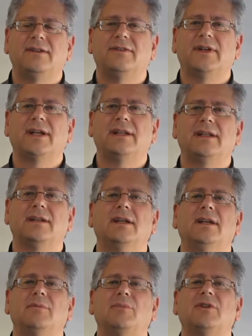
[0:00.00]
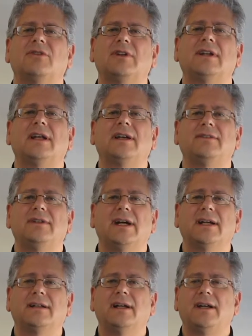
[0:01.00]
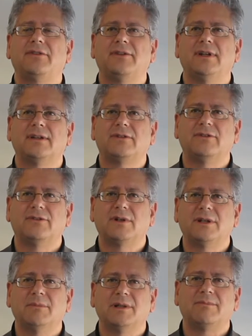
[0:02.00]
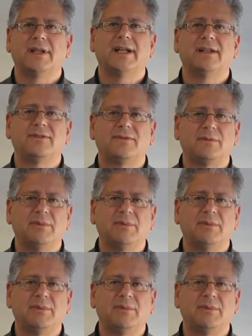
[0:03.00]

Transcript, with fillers: designing personalized diagnostics and treatment plans